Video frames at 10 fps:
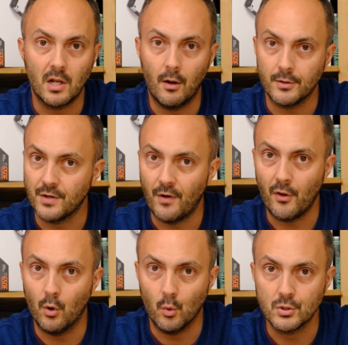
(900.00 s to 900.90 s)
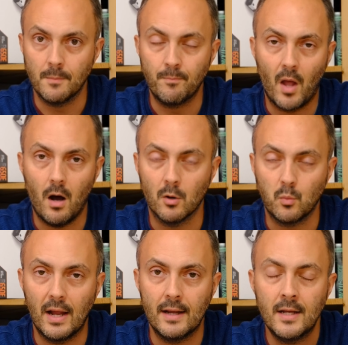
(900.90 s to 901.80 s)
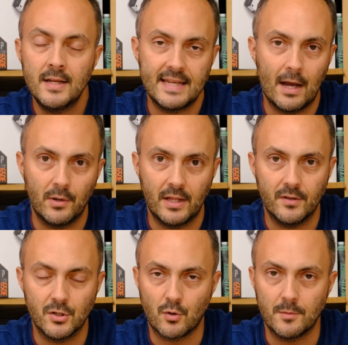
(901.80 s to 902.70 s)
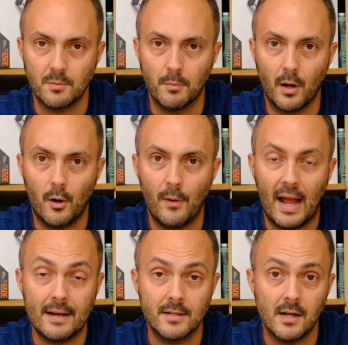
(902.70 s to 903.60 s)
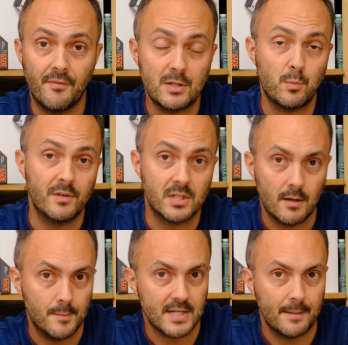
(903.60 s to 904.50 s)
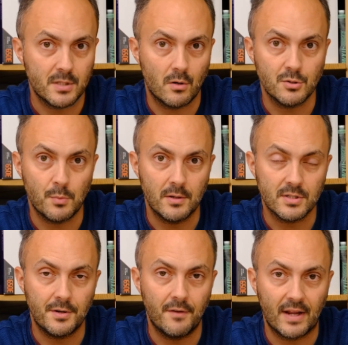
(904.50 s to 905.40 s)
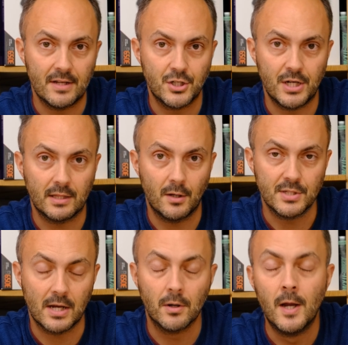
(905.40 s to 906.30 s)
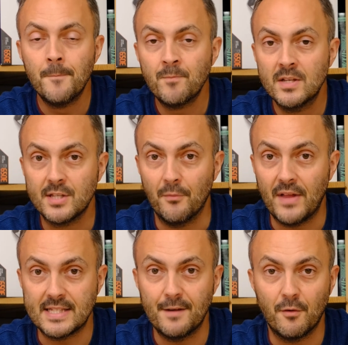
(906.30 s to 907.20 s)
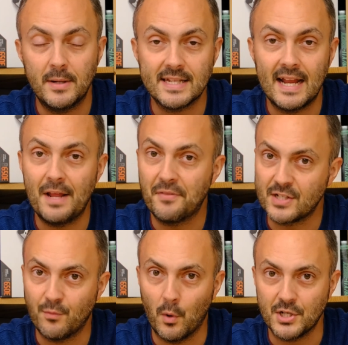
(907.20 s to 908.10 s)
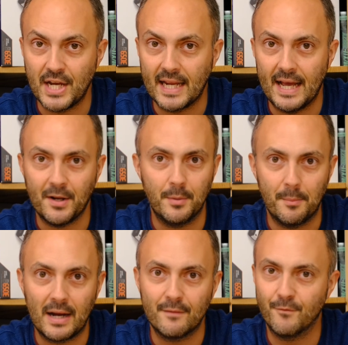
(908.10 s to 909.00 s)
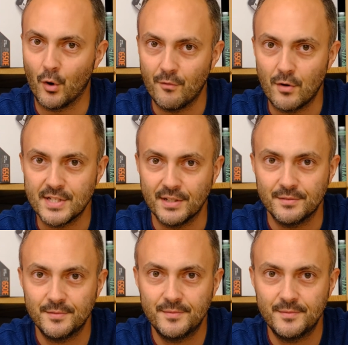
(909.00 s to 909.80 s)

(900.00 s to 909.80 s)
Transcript: lots of other awesome hardware down in the description below and uh, that's where the timestamps are as well so don't forget to check those out. So that's it for me today, thanks for watching and I'll be back very very soon.